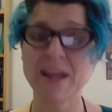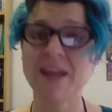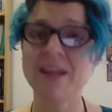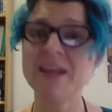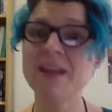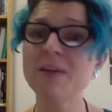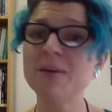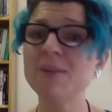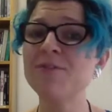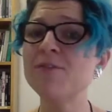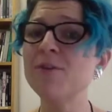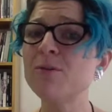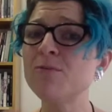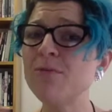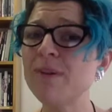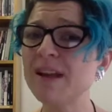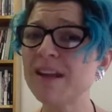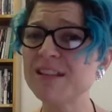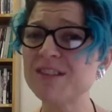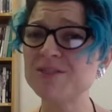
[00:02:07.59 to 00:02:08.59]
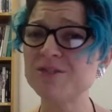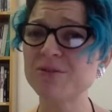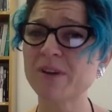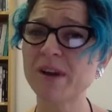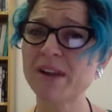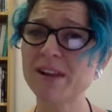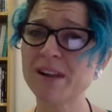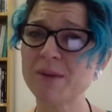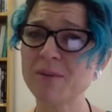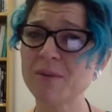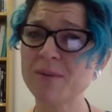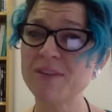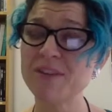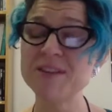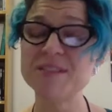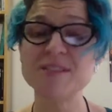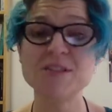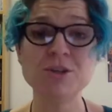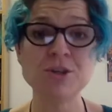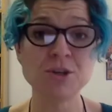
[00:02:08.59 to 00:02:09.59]
Now, if you're really struggling with
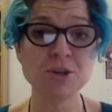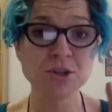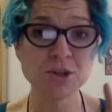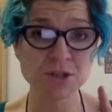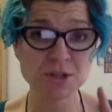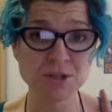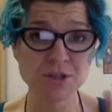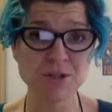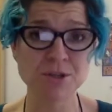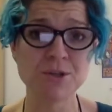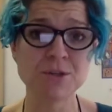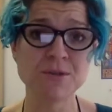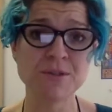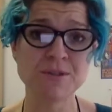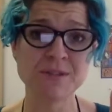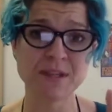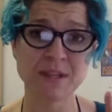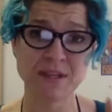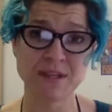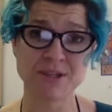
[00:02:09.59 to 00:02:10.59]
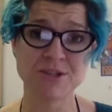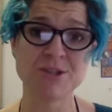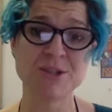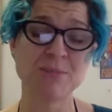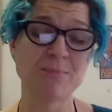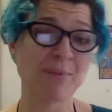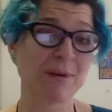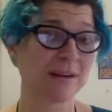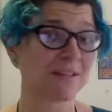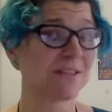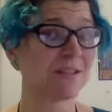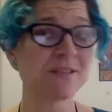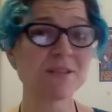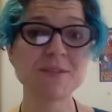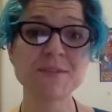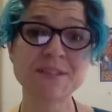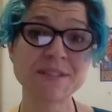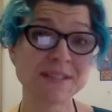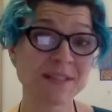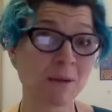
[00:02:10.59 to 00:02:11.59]
this, you can use the leadership practice
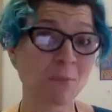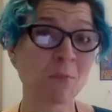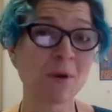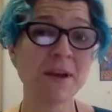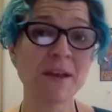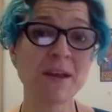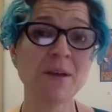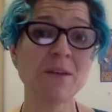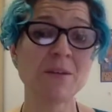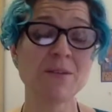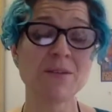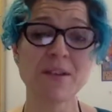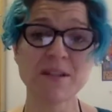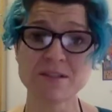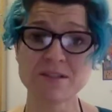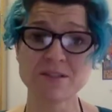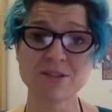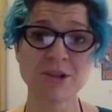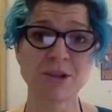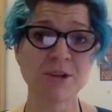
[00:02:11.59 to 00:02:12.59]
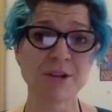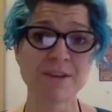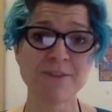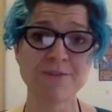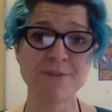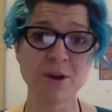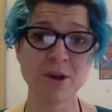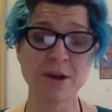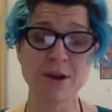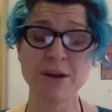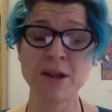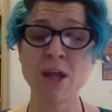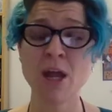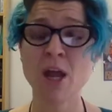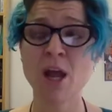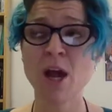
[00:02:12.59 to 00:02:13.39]
of someone else. That's totally fine.